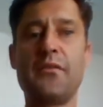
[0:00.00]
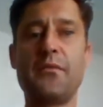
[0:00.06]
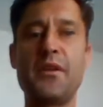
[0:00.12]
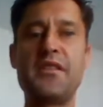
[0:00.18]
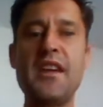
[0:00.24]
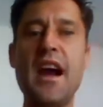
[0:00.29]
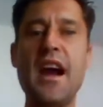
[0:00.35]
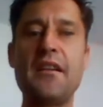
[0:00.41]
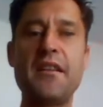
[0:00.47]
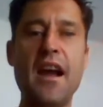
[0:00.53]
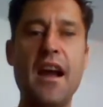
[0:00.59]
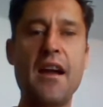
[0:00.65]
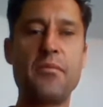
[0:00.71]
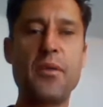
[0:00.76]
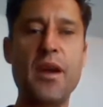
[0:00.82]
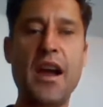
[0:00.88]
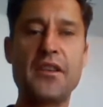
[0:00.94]
retired
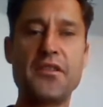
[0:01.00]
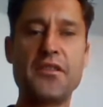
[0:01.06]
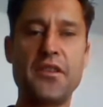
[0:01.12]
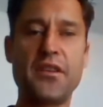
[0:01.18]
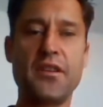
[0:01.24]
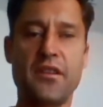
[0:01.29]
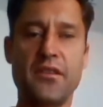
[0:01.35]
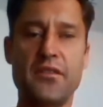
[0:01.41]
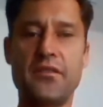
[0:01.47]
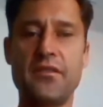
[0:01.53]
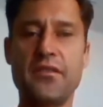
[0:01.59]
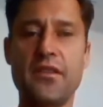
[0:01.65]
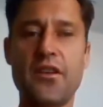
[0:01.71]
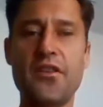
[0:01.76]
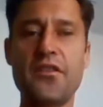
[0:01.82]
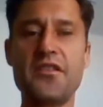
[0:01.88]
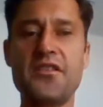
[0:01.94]
chiropractor
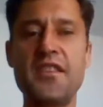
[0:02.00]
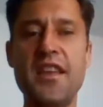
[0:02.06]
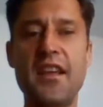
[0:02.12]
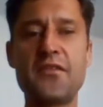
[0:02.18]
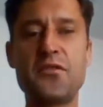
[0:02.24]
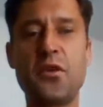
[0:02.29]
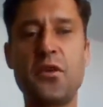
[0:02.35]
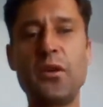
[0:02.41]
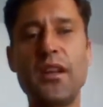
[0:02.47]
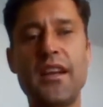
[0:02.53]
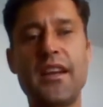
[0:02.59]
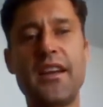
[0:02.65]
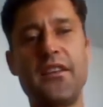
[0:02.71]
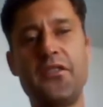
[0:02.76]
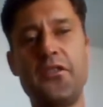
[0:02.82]
Ernest Antolik.